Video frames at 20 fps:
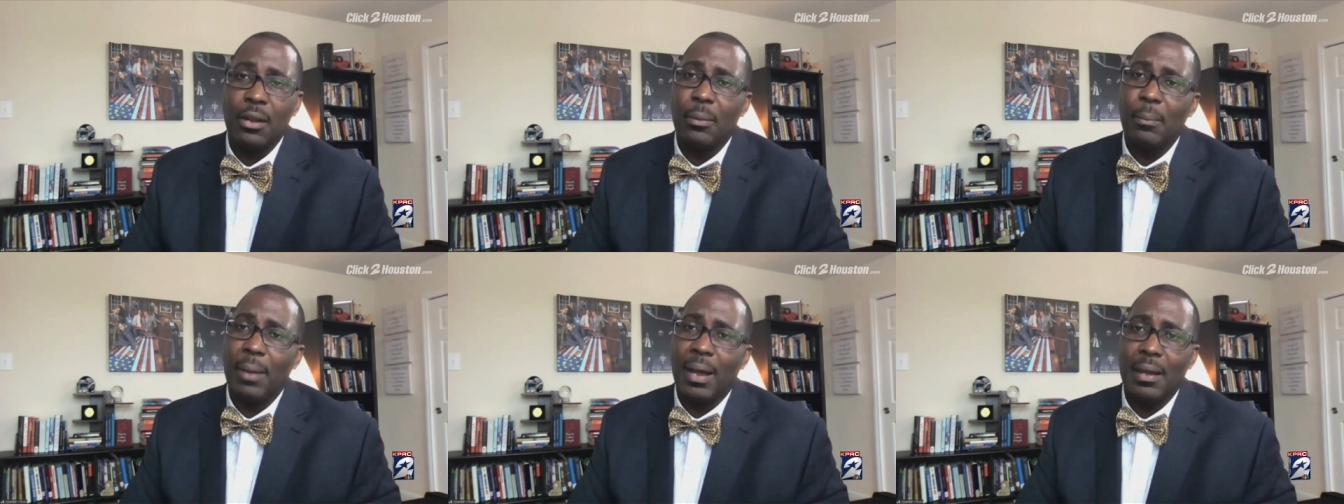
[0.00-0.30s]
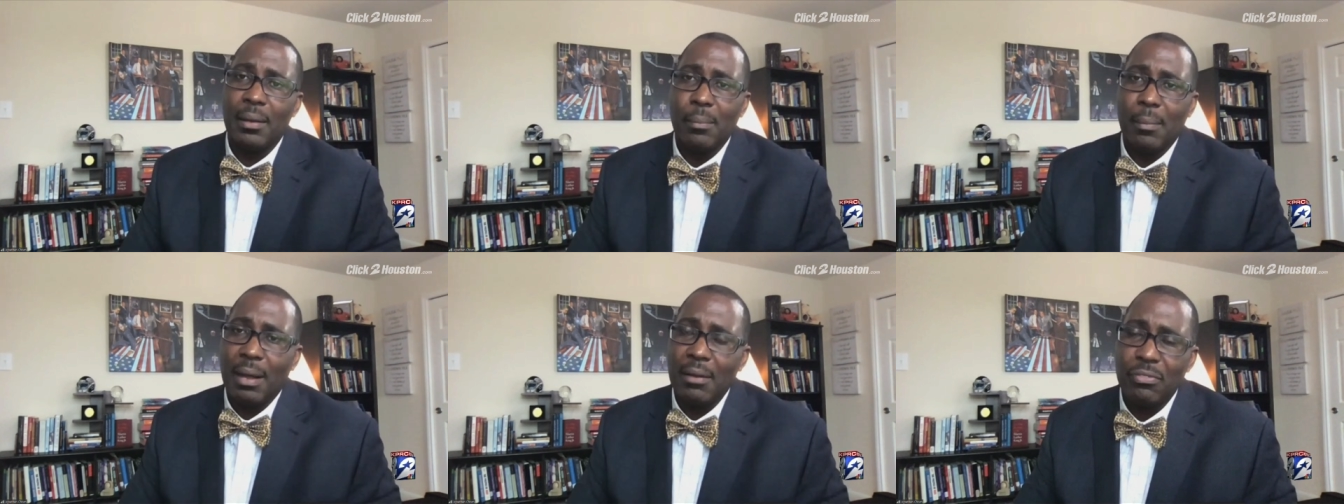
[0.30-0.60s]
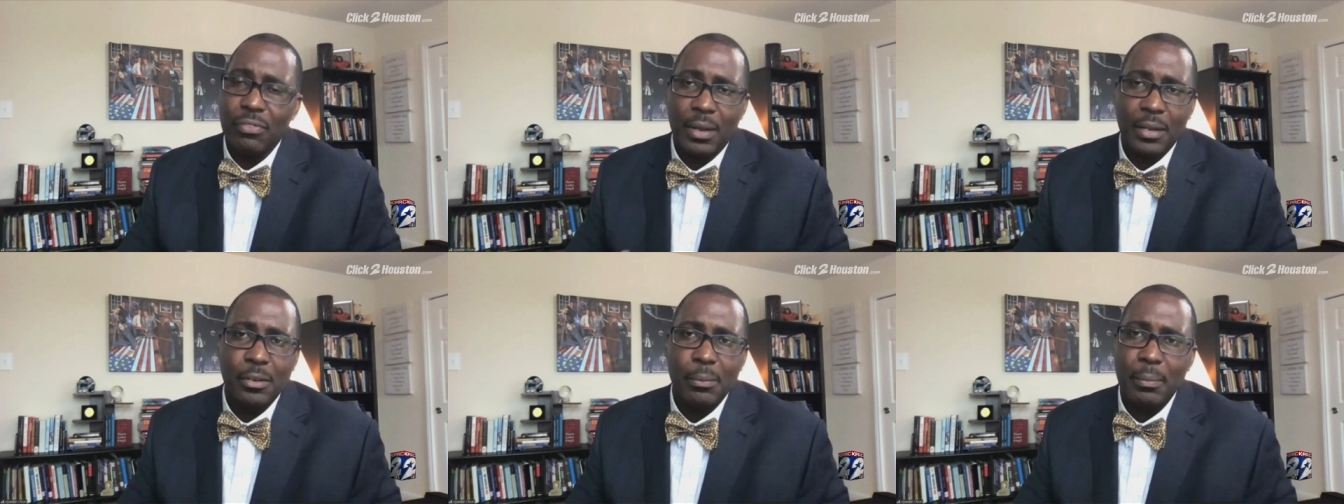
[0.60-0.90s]
my, my
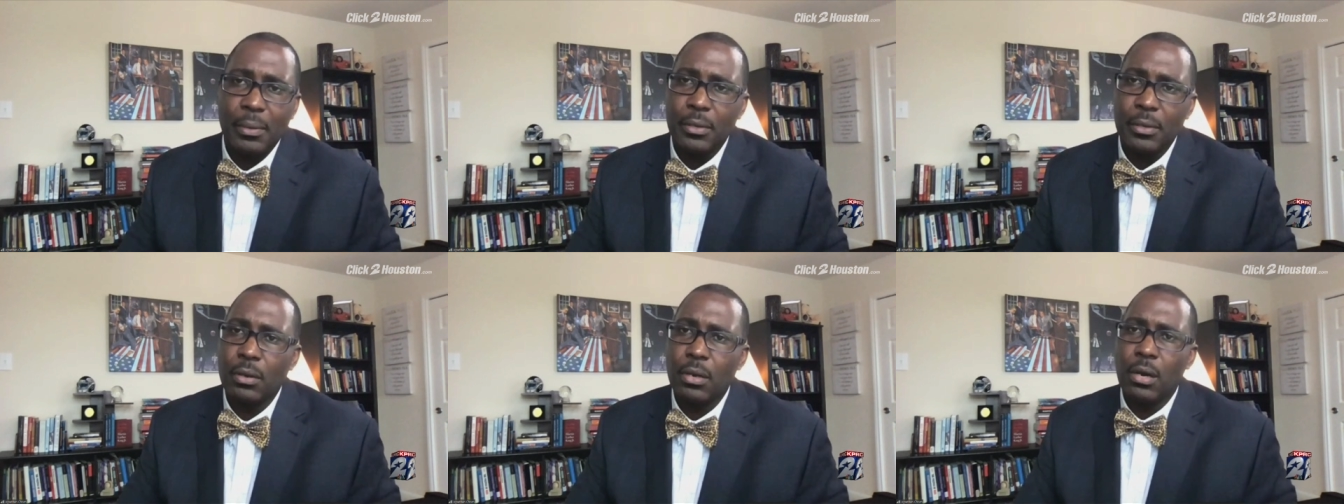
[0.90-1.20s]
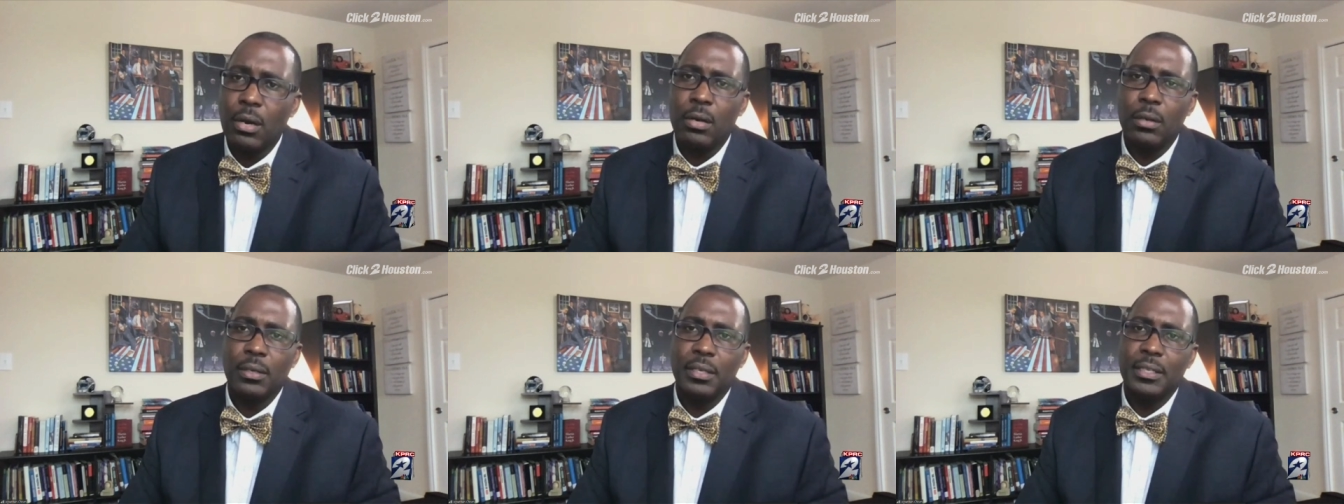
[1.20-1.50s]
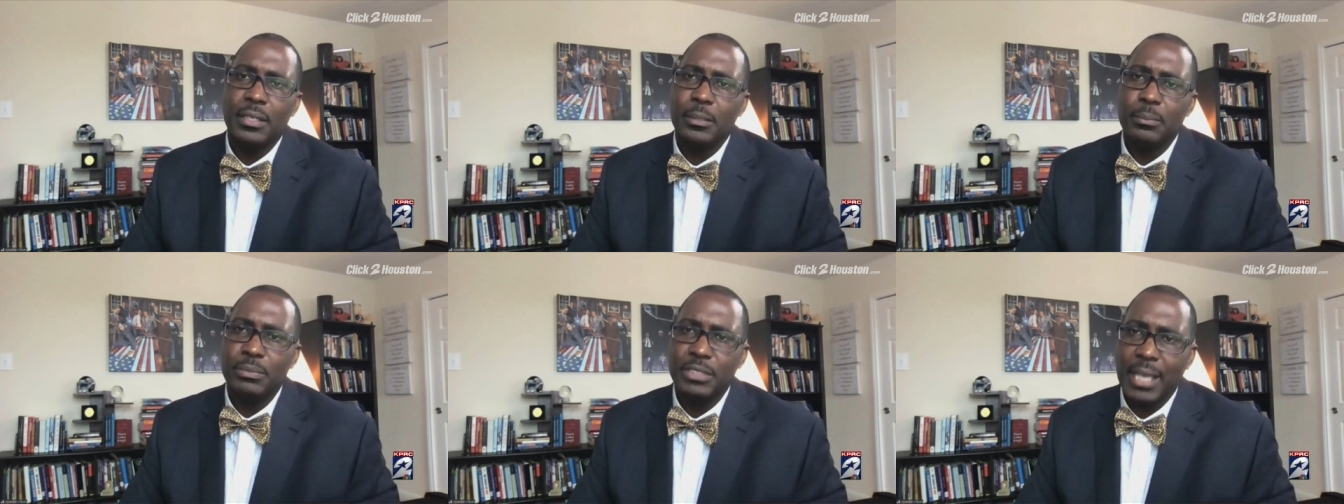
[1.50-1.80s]
fundamental goal and
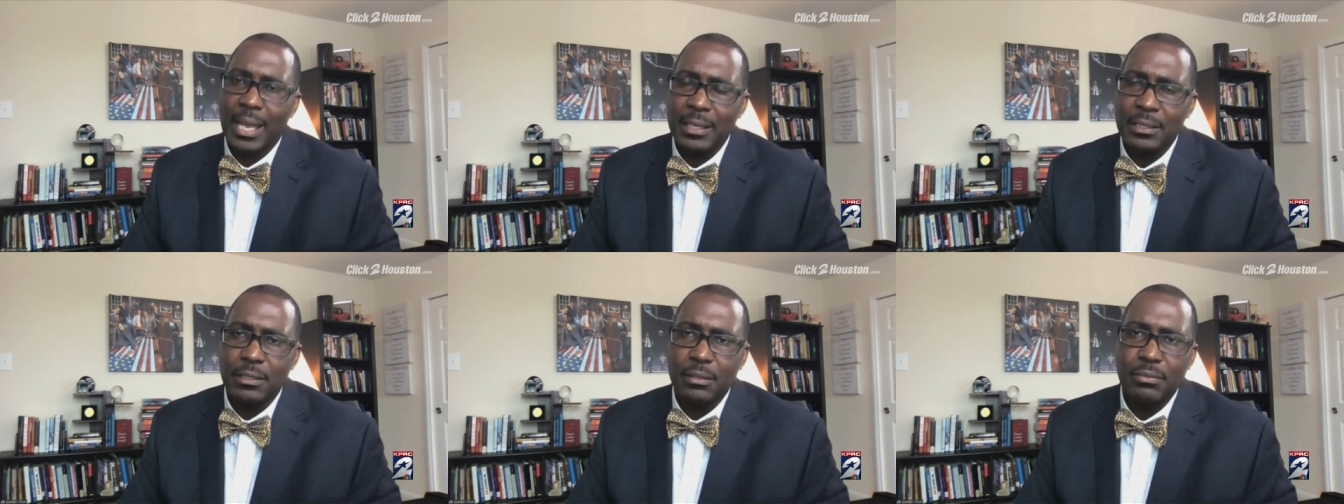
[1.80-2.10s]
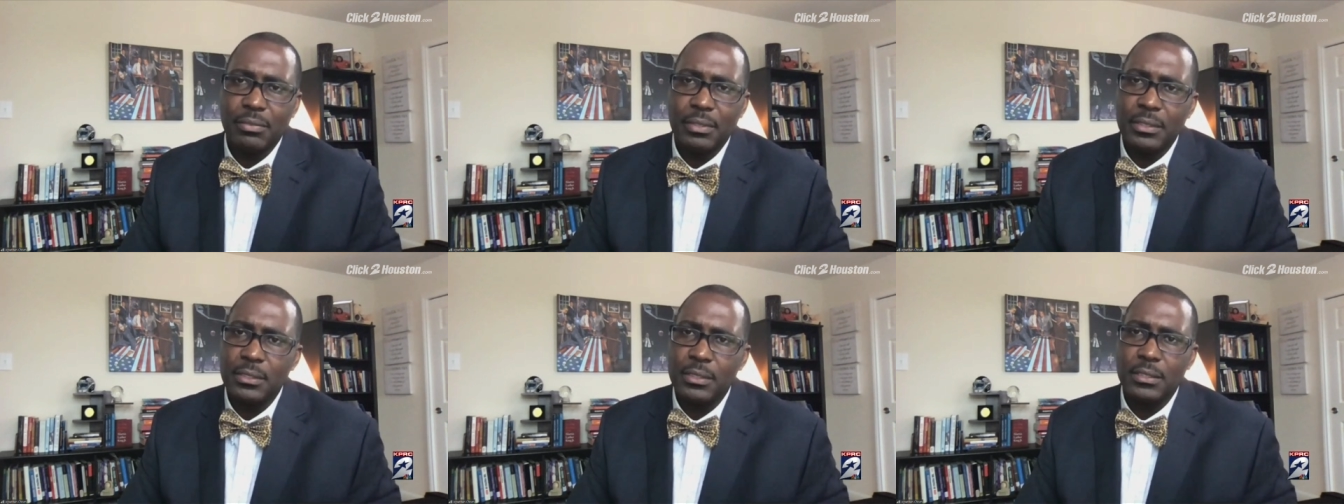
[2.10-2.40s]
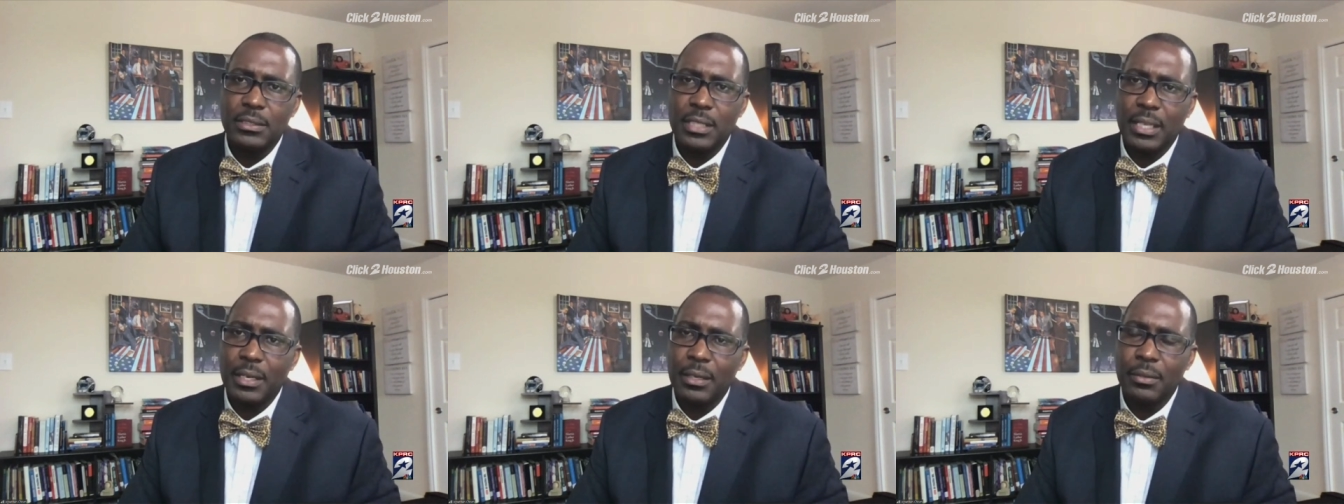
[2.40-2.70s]
objective is to
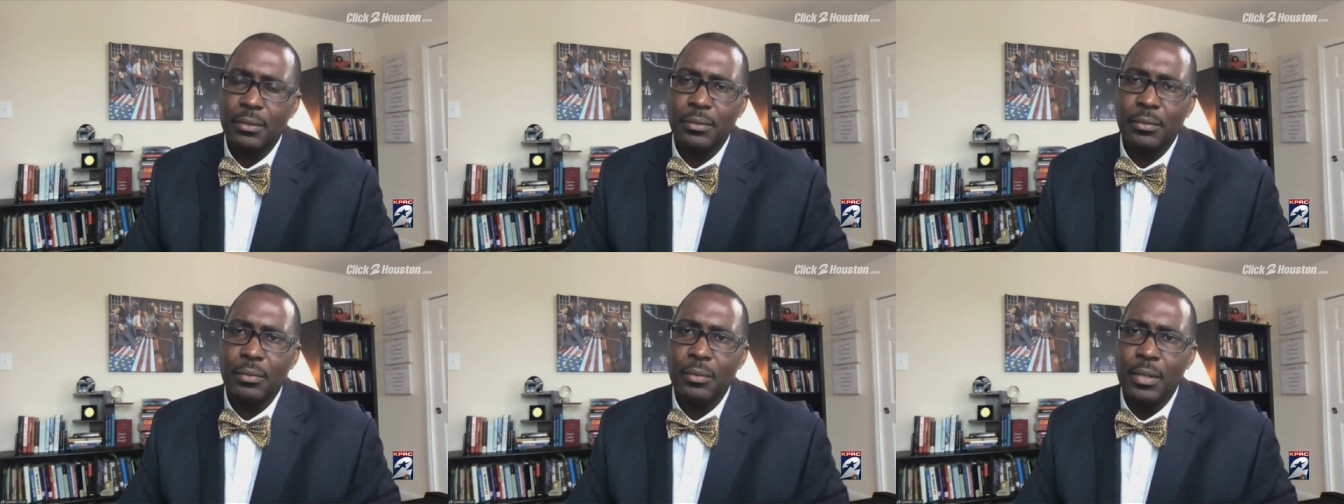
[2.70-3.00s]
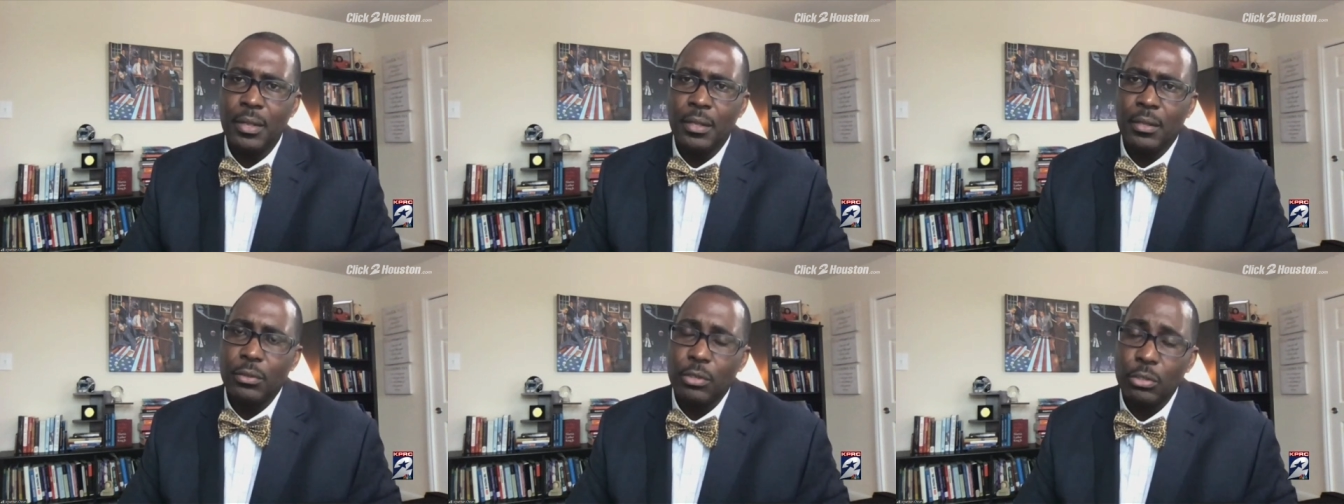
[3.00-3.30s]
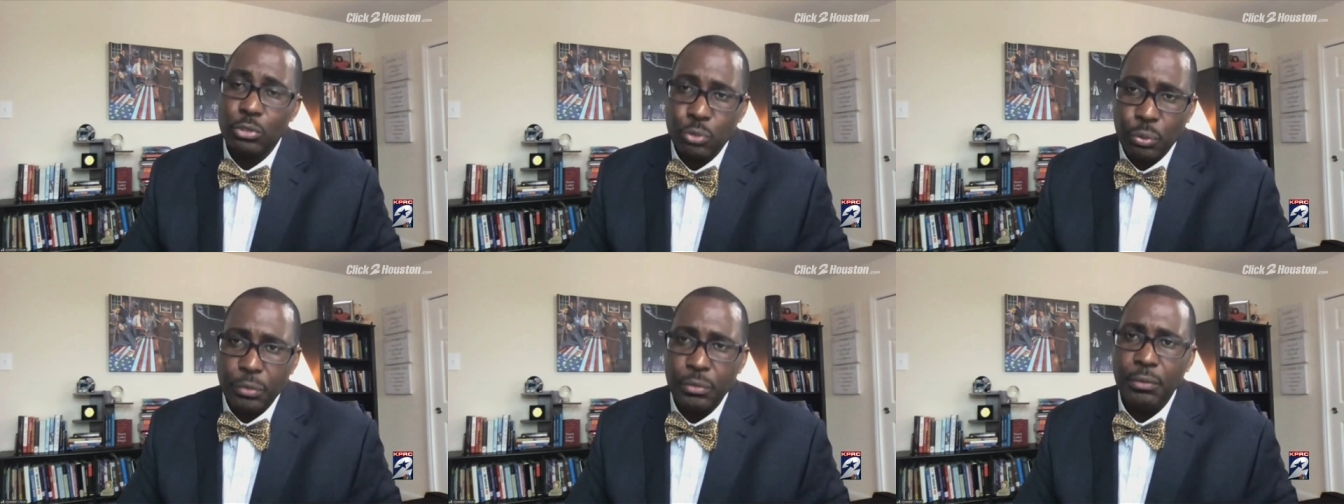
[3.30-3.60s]
tell the
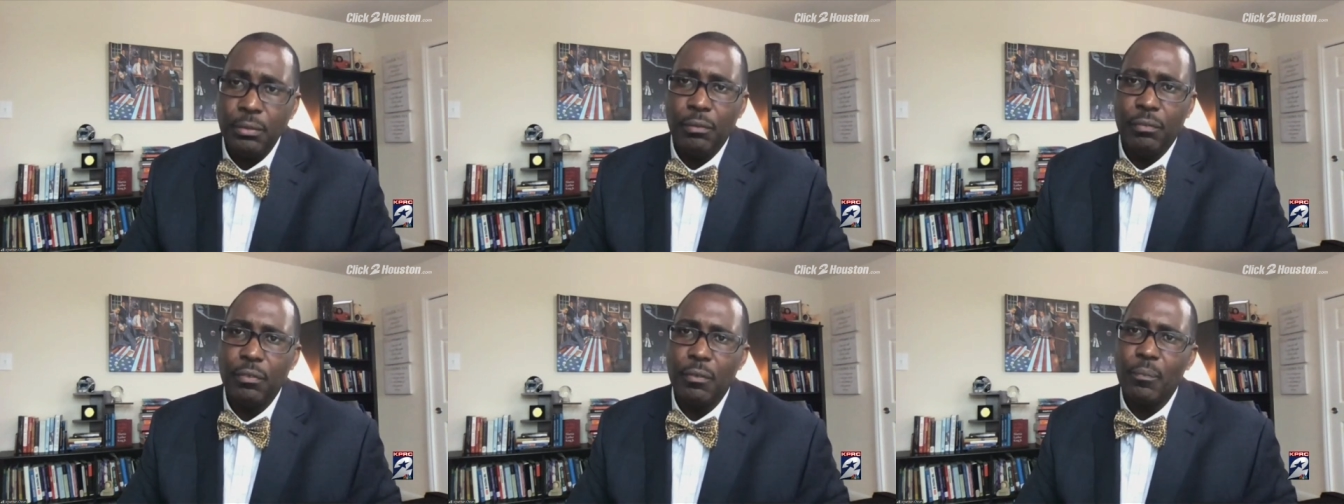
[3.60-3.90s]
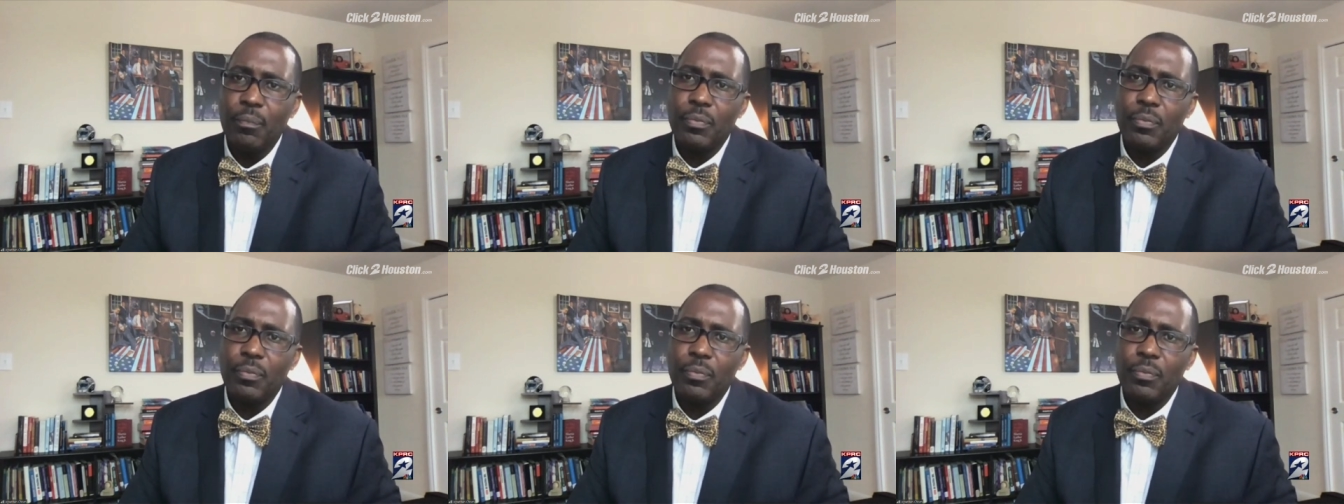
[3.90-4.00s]
truth,